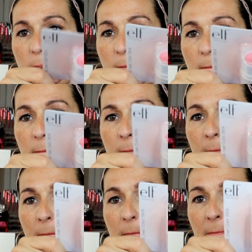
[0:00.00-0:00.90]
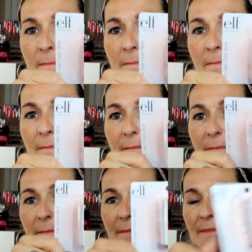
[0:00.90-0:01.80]

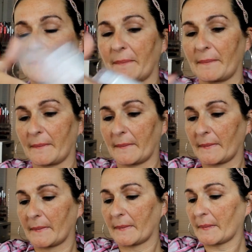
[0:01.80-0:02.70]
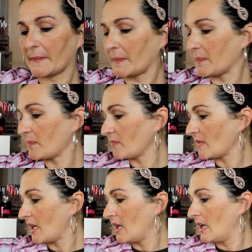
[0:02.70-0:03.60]

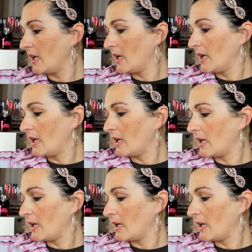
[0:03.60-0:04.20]
[no speech]